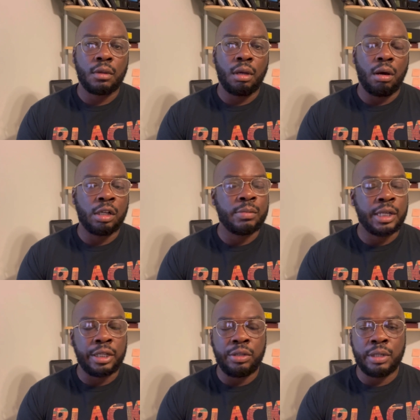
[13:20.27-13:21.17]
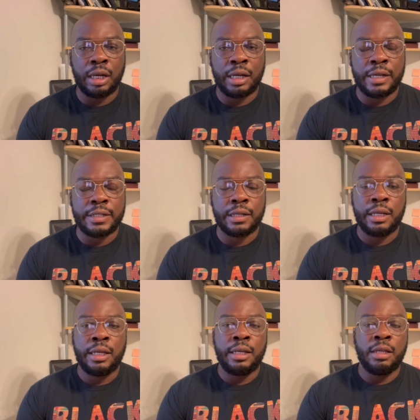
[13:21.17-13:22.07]
All I'm telling you guys,
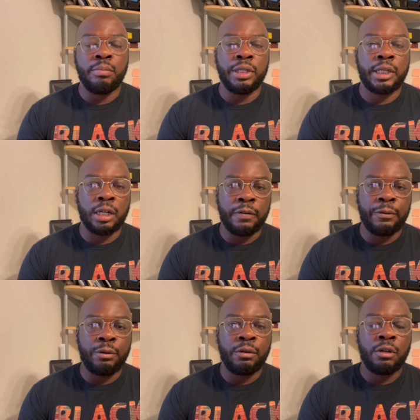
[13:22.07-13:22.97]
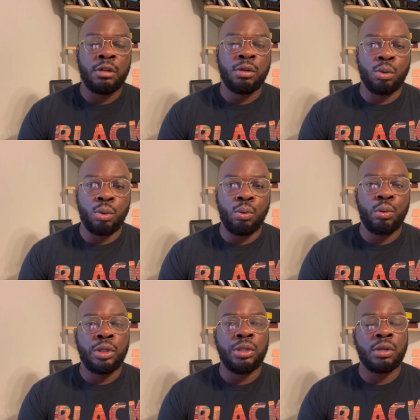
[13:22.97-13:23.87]
be careful who
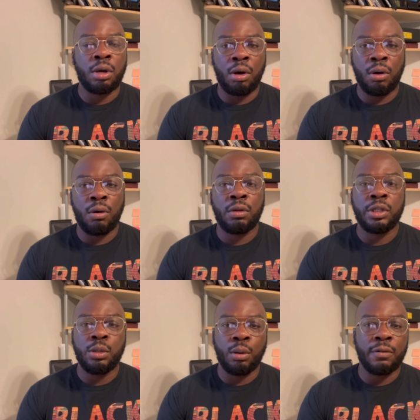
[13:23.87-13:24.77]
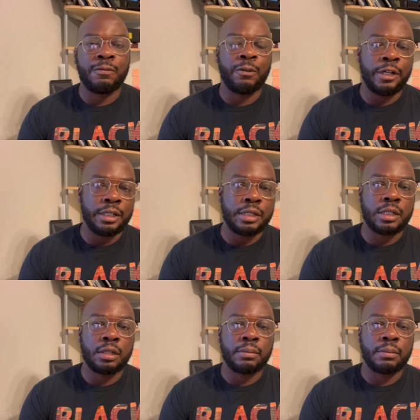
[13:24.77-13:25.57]
you call your friends.